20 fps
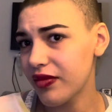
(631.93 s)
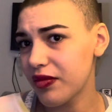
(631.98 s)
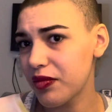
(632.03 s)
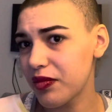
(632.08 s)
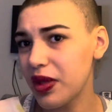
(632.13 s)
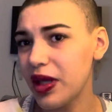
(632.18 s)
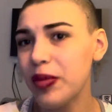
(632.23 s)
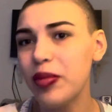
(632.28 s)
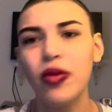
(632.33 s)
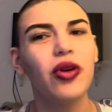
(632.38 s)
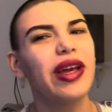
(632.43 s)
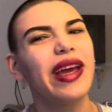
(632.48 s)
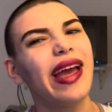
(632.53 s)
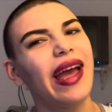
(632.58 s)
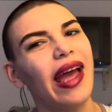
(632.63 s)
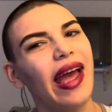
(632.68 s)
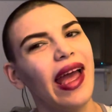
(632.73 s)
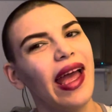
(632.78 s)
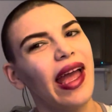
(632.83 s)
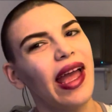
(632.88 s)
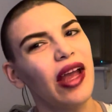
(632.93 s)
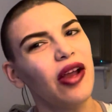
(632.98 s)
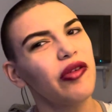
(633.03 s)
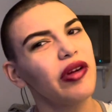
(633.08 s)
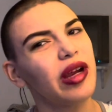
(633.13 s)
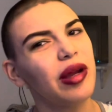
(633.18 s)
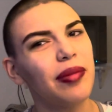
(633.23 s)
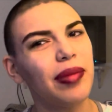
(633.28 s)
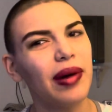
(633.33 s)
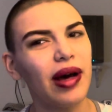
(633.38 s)
people get
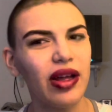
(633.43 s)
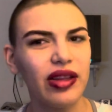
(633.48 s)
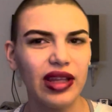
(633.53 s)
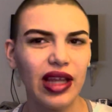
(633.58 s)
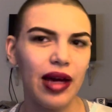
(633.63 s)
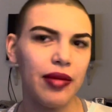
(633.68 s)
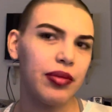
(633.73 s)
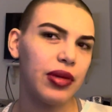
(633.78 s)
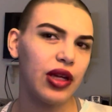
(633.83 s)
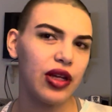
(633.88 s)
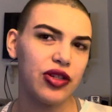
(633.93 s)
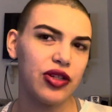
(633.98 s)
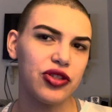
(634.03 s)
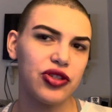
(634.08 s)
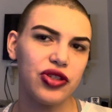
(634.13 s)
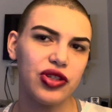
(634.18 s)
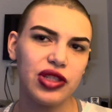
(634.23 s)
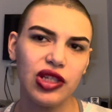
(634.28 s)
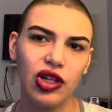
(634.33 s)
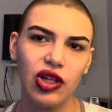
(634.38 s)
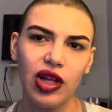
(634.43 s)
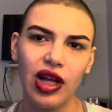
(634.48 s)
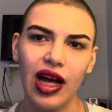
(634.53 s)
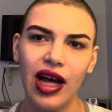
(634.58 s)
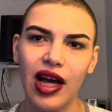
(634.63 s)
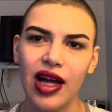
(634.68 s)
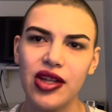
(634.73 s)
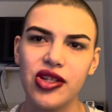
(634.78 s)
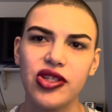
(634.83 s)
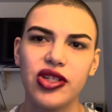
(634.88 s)
angry about that because you're still
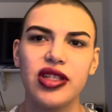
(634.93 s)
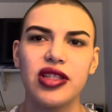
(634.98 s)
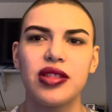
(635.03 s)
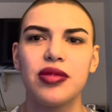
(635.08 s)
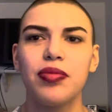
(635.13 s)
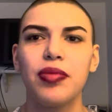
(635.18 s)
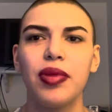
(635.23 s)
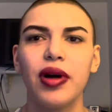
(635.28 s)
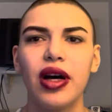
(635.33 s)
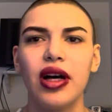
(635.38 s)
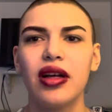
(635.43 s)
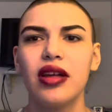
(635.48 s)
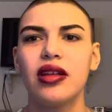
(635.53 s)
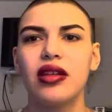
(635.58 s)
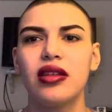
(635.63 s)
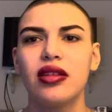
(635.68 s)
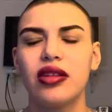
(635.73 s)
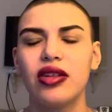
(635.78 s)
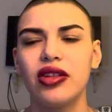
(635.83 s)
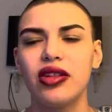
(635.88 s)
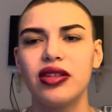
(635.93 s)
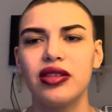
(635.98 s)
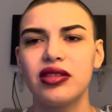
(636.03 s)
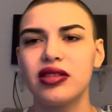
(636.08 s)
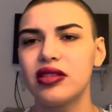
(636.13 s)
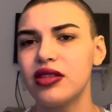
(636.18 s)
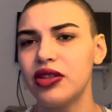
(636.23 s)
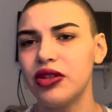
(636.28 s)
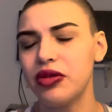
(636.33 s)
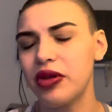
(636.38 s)
conscious, but
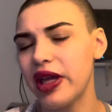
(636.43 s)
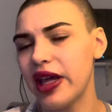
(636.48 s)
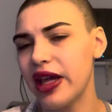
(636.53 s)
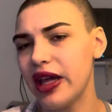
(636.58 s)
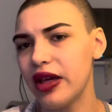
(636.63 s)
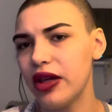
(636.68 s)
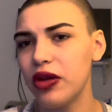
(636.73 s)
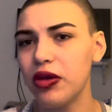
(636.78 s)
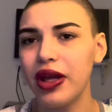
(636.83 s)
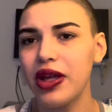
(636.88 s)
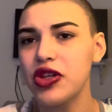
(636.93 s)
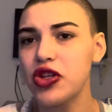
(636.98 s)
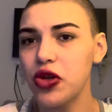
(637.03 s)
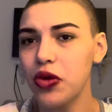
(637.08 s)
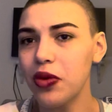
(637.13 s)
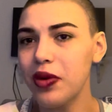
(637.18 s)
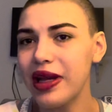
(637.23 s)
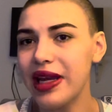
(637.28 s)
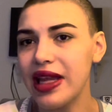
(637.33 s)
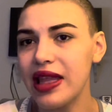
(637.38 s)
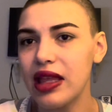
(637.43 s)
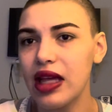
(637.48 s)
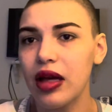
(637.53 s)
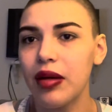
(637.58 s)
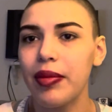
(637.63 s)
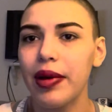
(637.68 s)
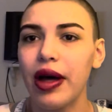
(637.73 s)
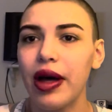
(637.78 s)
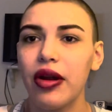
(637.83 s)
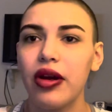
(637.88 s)
you can't do anything
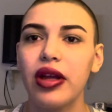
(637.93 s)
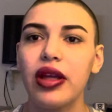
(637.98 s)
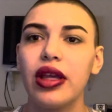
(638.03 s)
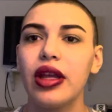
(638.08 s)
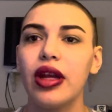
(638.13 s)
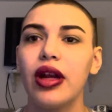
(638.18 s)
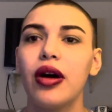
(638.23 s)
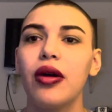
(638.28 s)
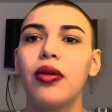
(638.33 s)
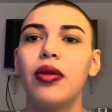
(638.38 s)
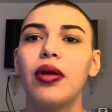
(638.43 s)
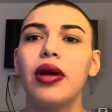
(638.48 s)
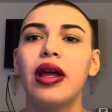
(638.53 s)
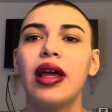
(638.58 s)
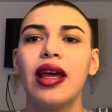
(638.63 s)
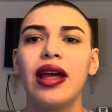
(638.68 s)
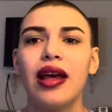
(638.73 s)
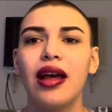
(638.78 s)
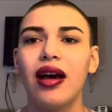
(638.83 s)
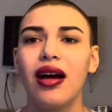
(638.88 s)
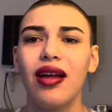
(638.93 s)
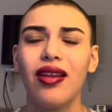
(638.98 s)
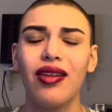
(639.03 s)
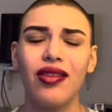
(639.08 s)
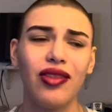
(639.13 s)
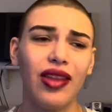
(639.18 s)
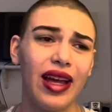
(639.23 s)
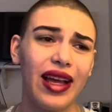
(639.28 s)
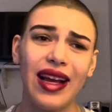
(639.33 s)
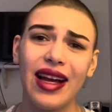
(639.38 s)
about it, you know?
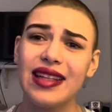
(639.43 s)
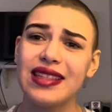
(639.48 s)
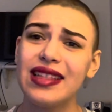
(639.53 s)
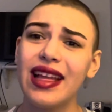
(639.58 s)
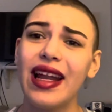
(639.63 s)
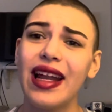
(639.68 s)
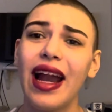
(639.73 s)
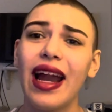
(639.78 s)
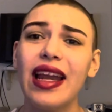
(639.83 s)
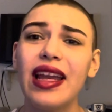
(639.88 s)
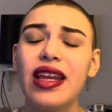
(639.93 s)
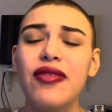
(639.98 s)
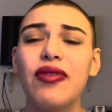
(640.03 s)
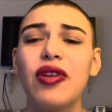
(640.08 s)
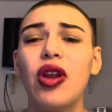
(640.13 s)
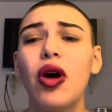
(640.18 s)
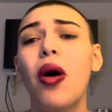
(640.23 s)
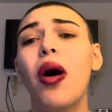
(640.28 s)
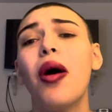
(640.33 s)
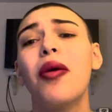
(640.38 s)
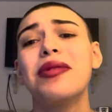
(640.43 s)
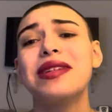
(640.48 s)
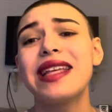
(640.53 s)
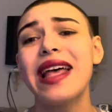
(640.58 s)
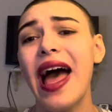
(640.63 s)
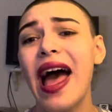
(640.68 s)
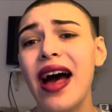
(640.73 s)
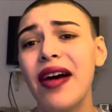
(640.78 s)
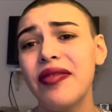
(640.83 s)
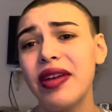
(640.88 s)
Like I said, I didn't even know I was
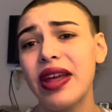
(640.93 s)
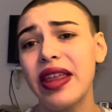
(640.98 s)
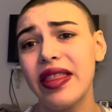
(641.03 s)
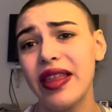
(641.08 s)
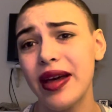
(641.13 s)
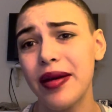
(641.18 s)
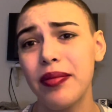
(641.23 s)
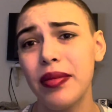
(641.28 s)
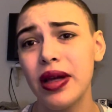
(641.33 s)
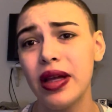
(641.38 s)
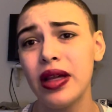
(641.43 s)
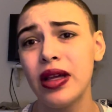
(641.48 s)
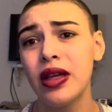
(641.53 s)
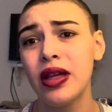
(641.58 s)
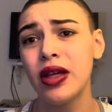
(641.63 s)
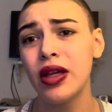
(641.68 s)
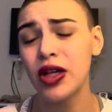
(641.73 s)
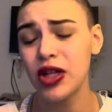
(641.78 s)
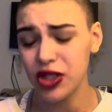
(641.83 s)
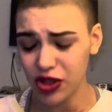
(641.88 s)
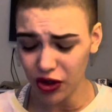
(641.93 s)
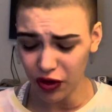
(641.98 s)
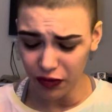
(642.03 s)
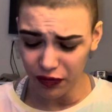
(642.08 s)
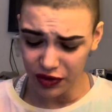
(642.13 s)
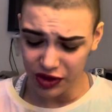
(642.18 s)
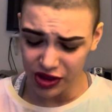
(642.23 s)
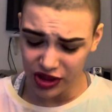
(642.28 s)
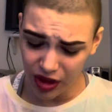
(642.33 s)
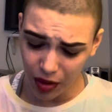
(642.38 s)
having them. So
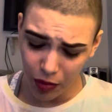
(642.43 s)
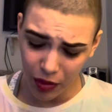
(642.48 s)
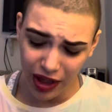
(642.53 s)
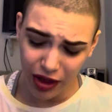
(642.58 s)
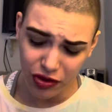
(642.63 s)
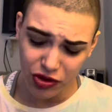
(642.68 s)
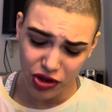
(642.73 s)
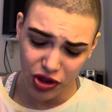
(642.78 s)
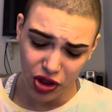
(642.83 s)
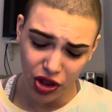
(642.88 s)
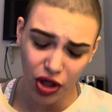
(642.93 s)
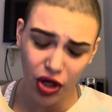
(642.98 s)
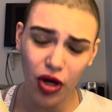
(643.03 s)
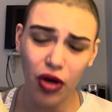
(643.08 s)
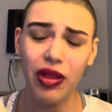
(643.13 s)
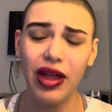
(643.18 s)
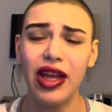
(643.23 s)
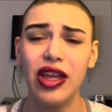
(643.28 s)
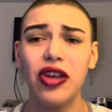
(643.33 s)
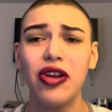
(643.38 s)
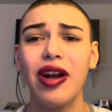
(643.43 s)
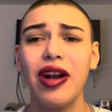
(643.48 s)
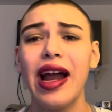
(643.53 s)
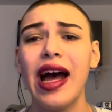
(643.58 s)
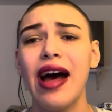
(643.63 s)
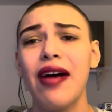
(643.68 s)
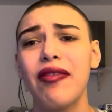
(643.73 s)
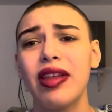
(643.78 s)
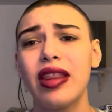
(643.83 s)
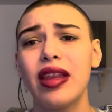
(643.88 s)
for someone else to know that you're
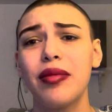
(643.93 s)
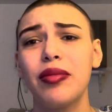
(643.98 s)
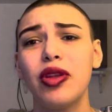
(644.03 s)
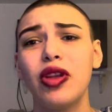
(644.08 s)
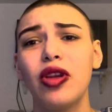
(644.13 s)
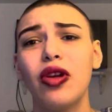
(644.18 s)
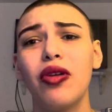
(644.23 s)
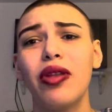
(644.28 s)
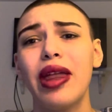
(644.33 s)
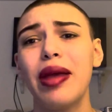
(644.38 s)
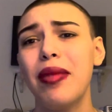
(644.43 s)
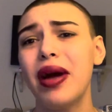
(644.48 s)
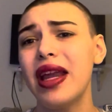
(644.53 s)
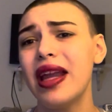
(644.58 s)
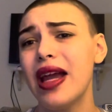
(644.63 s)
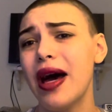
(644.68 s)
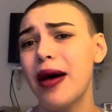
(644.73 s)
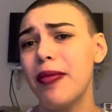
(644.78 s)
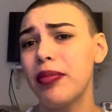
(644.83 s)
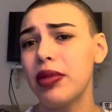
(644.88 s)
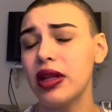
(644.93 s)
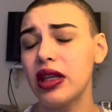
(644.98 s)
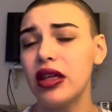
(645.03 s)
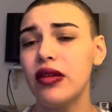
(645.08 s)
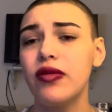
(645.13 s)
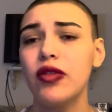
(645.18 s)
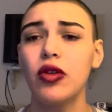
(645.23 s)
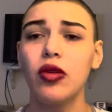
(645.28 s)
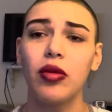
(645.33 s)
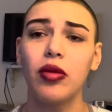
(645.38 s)
having them, you know, they might not
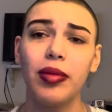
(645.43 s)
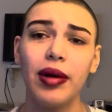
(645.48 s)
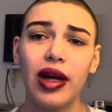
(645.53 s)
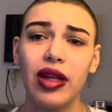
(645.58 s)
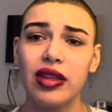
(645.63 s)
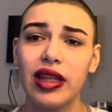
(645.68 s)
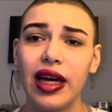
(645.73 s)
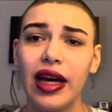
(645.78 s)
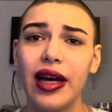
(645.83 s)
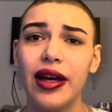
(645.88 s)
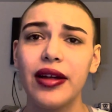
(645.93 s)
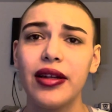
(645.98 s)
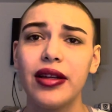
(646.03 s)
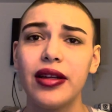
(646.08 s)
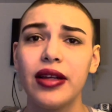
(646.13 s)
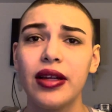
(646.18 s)
believe you about that.